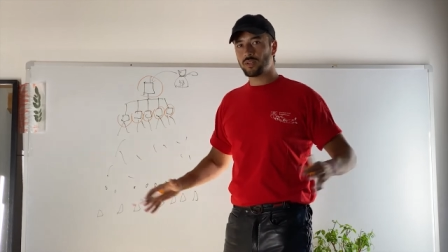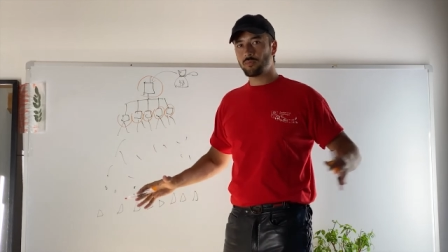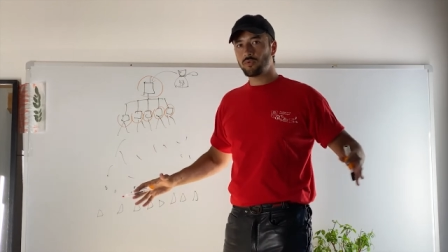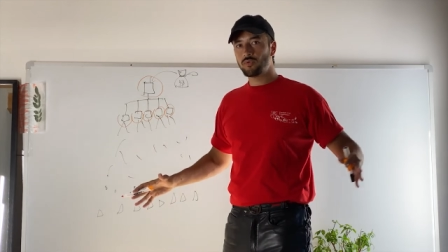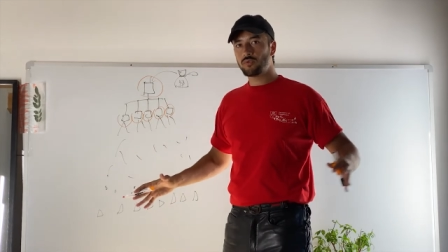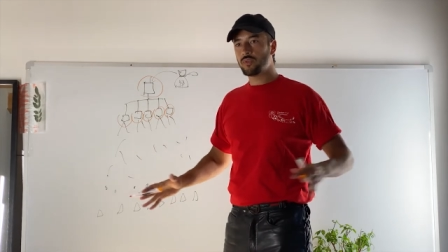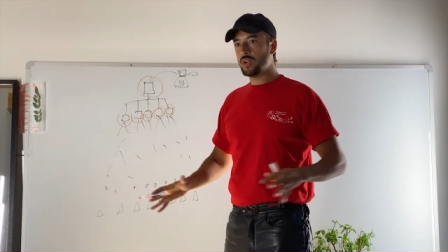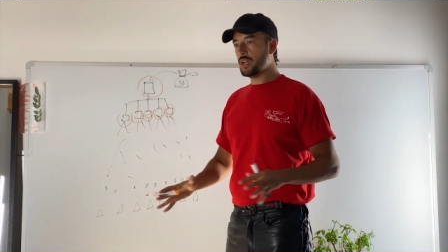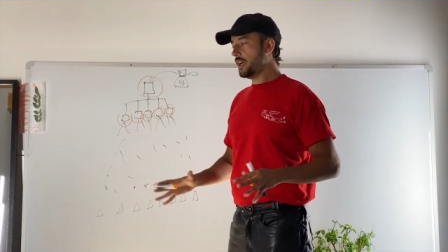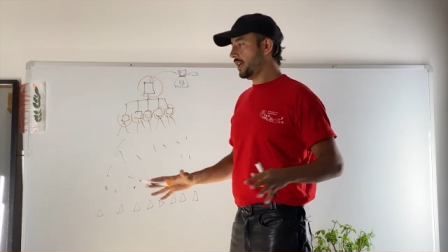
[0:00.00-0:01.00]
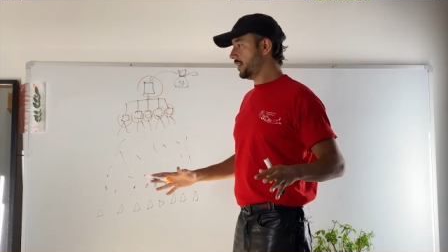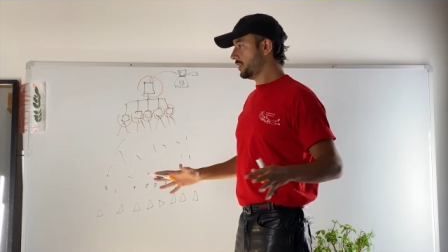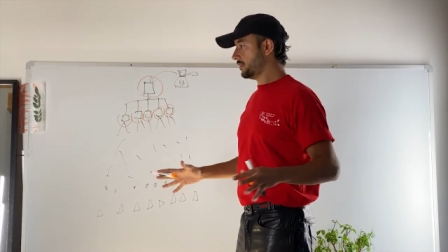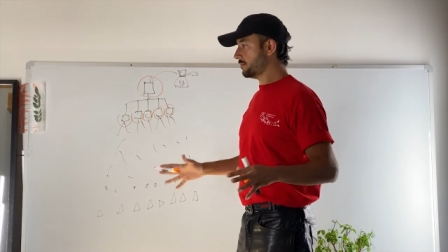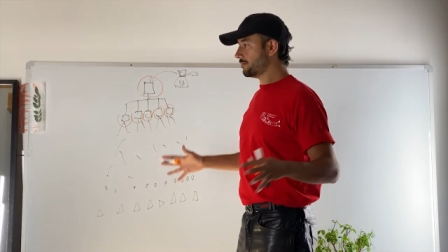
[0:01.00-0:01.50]
really move,
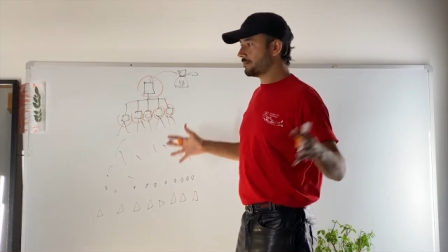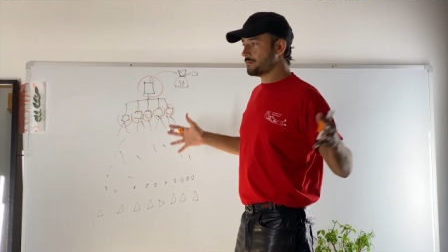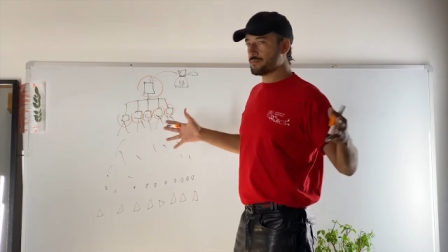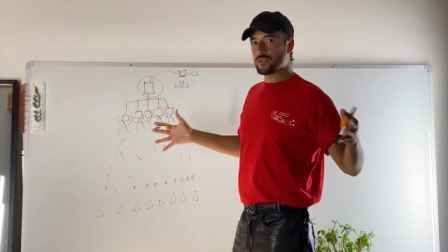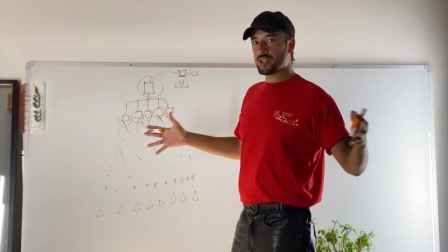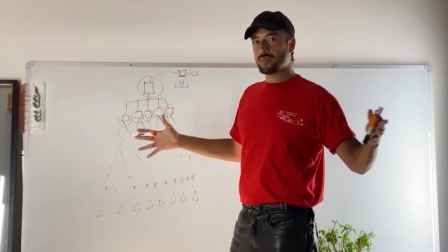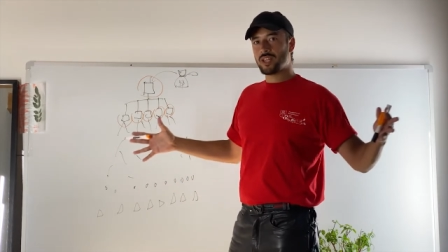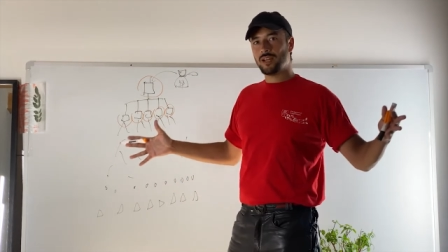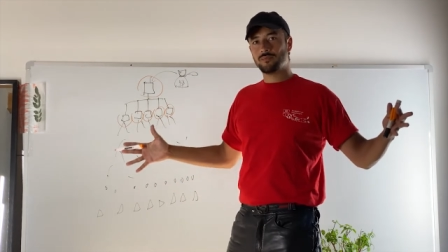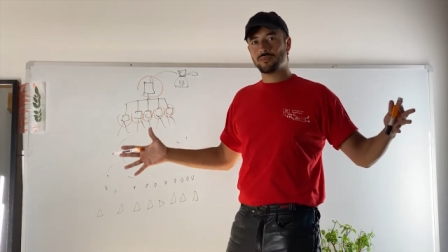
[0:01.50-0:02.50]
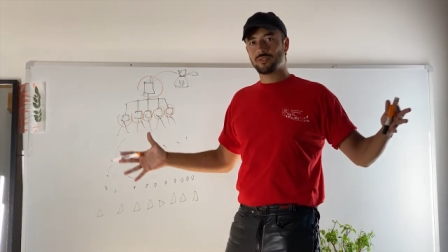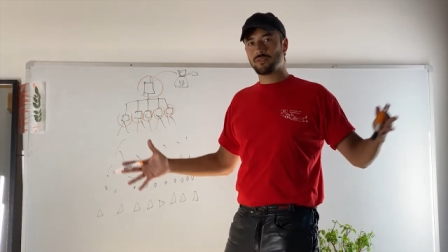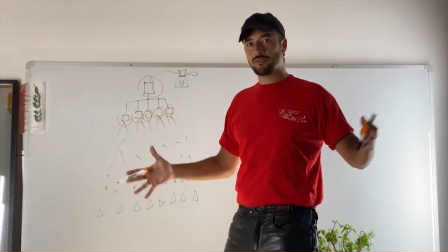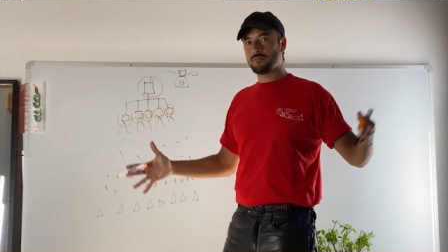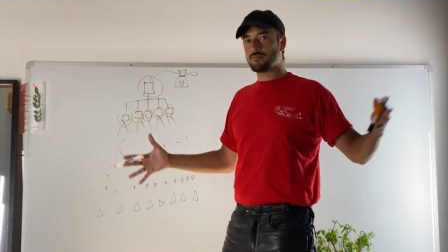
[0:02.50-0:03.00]
and sometimes